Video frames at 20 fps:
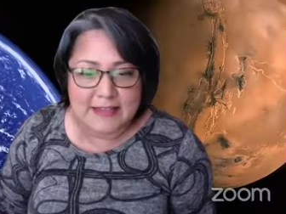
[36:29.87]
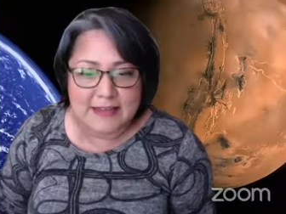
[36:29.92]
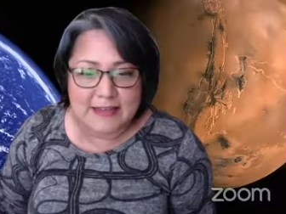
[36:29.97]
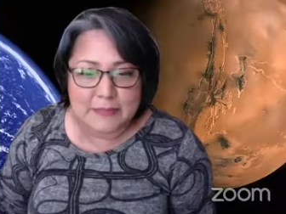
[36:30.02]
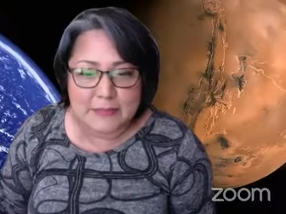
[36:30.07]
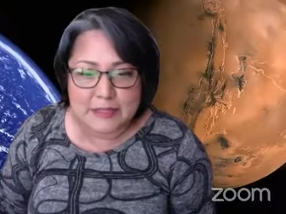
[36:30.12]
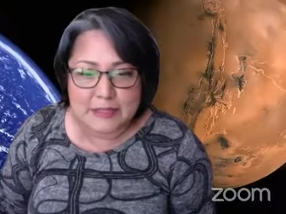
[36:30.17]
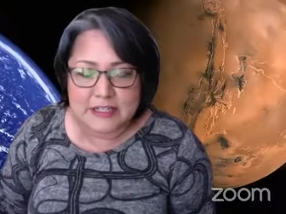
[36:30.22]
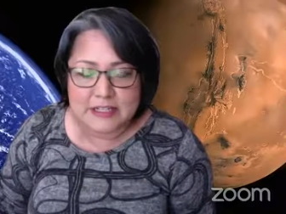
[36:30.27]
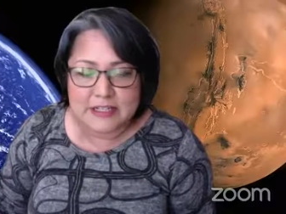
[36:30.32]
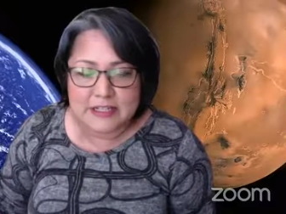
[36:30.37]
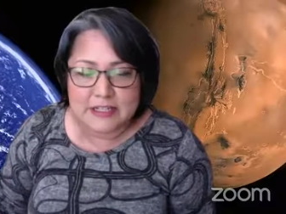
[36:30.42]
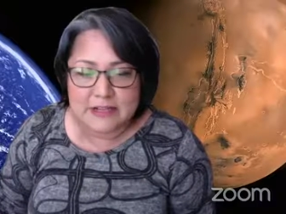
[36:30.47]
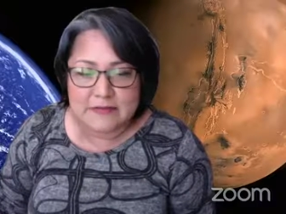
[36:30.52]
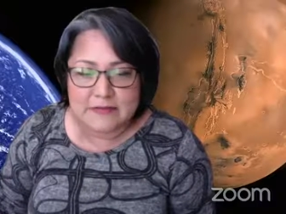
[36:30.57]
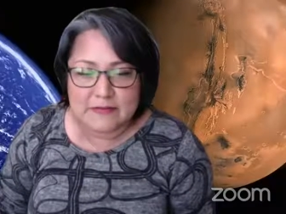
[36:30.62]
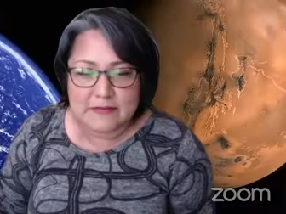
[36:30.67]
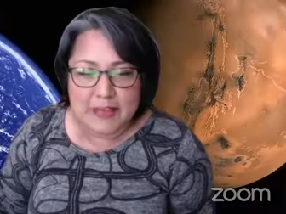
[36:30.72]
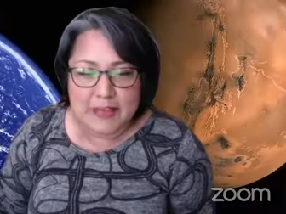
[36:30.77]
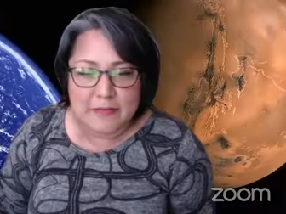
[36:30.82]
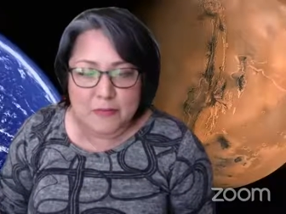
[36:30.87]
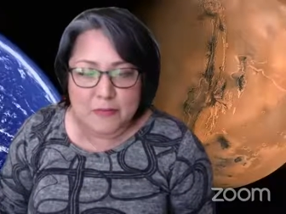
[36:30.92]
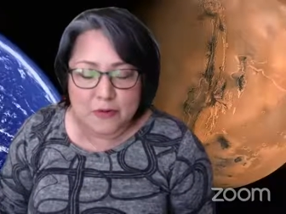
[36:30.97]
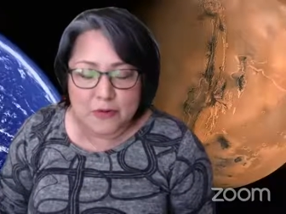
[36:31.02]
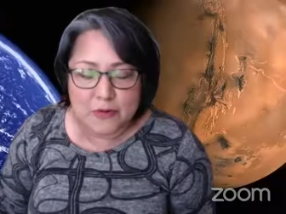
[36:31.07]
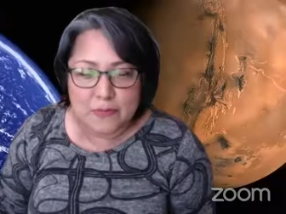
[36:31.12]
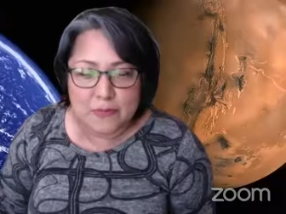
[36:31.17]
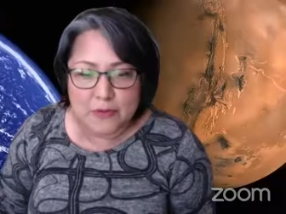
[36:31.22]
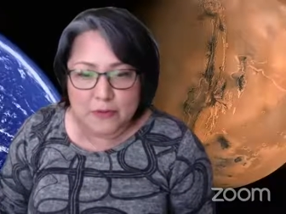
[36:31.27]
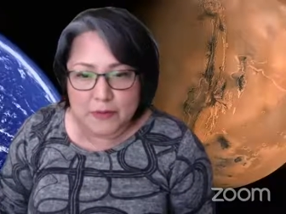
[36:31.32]
appreciative that
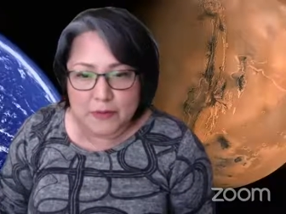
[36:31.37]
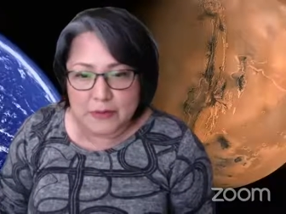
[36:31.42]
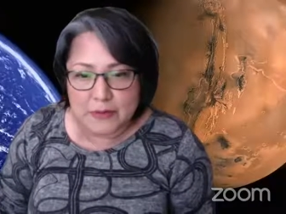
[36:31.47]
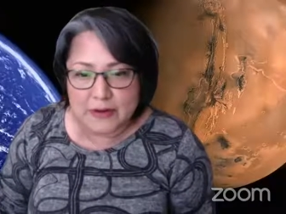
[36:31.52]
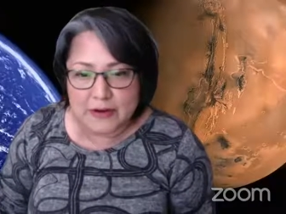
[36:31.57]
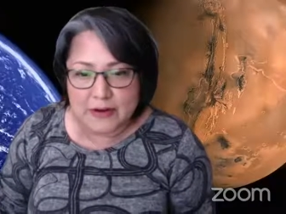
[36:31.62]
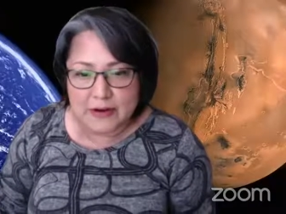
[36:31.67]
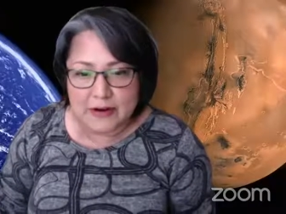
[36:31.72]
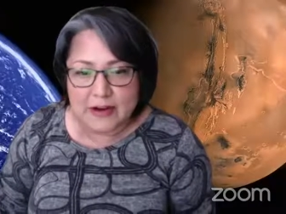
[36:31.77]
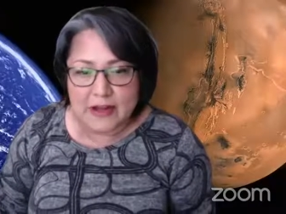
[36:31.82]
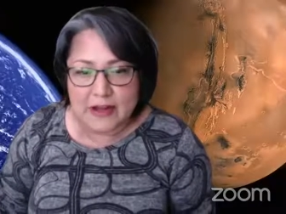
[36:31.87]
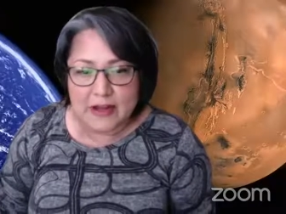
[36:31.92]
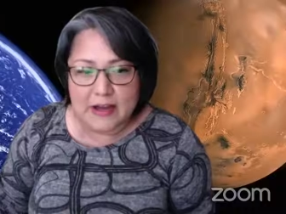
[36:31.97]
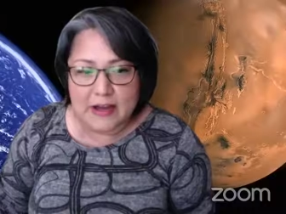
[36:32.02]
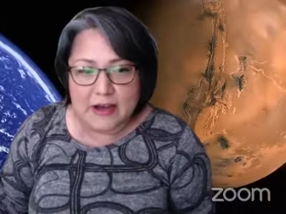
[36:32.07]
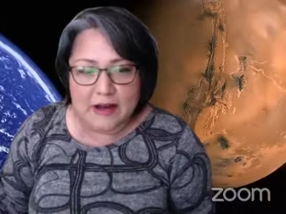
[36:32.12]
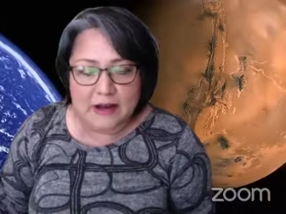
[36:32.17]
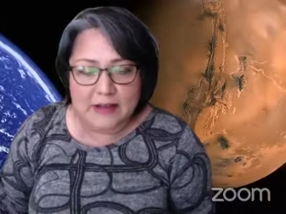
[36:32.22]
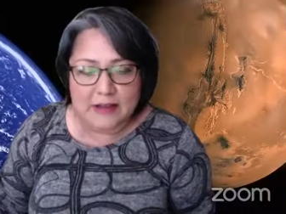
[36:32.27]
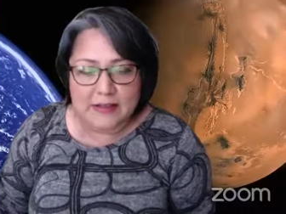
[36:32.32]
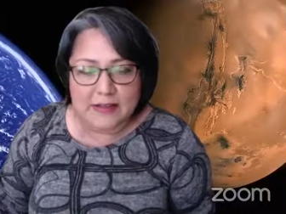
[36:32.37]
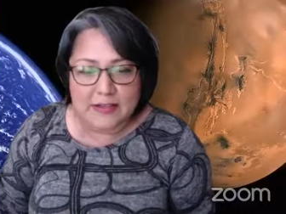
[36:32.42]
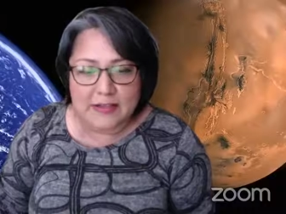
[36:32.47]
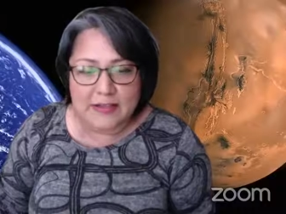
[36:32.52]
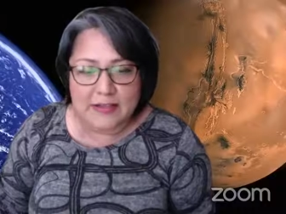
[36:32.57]
more and more women are